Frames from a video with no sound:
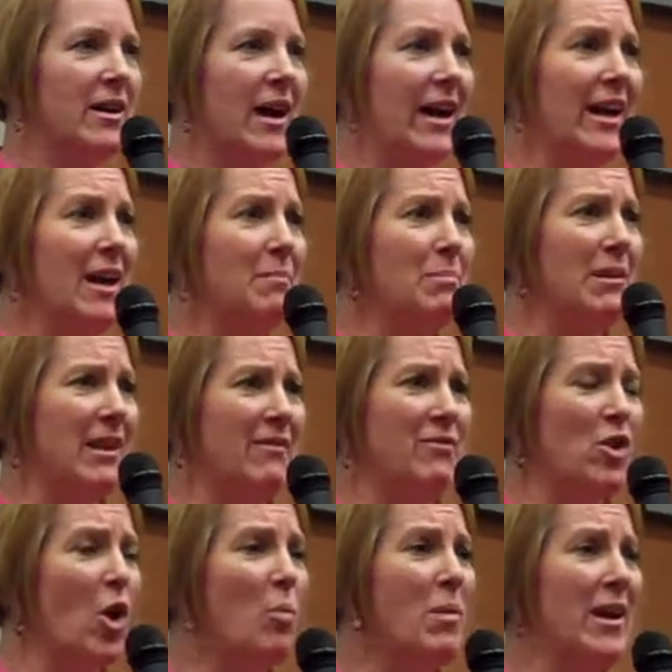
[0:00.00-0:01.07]
I can't believe
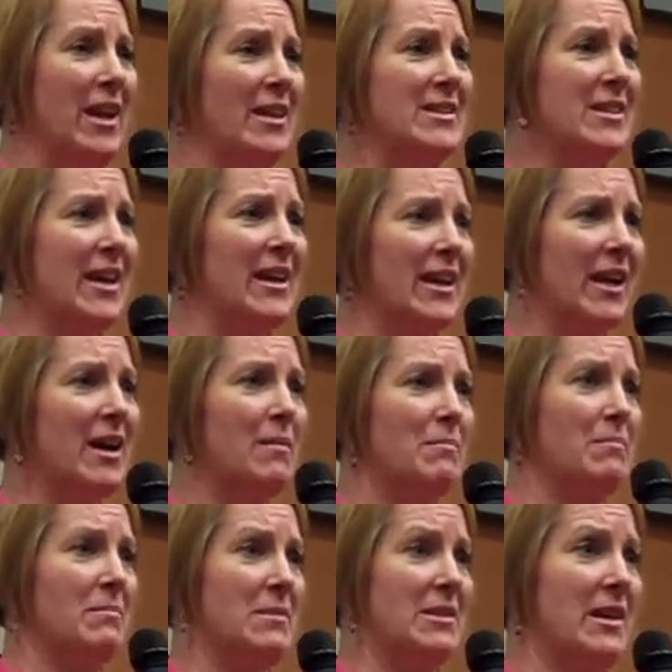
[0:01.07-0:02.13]
nobody is getting up
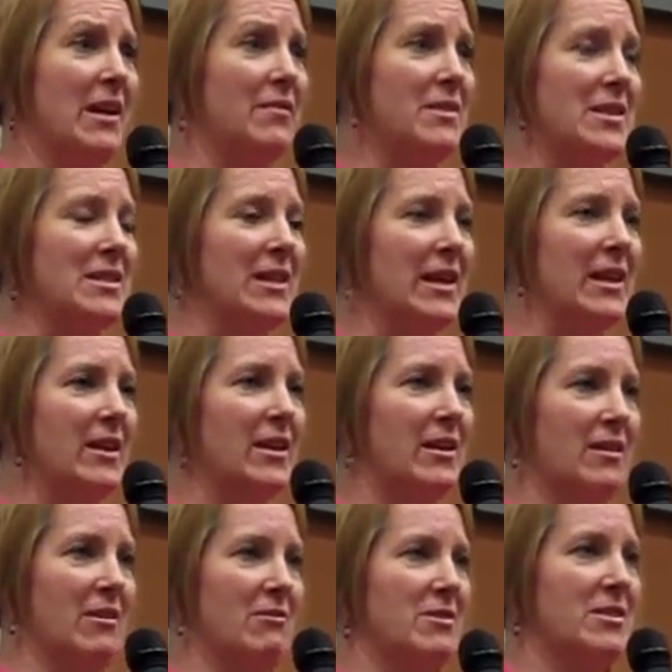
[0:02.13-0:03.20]
to give this lady
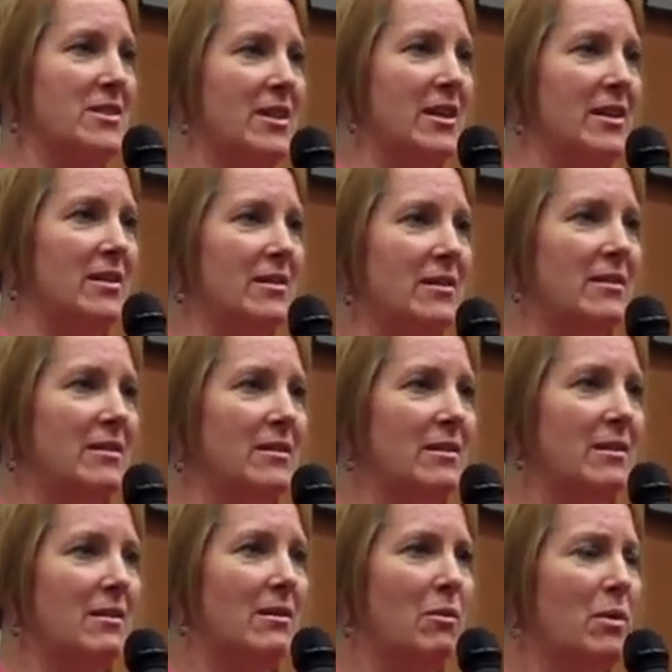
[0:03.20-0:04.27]
their seat.
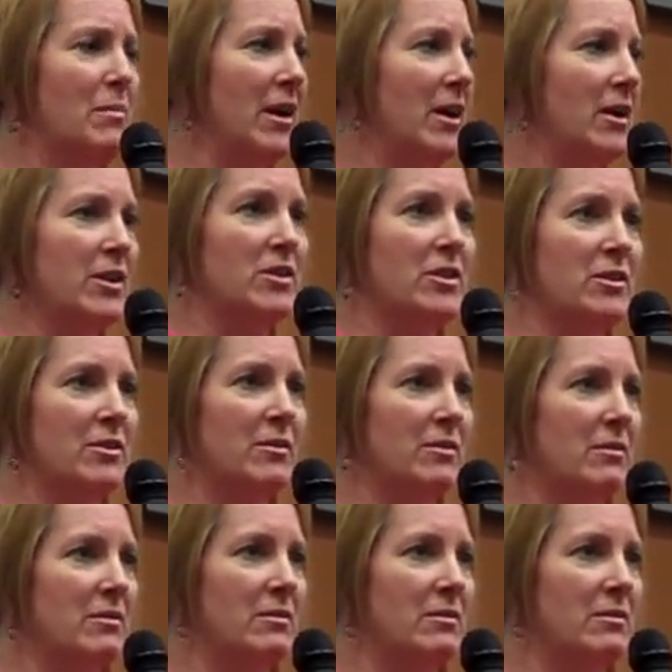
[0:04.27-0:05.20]
What am I going to do?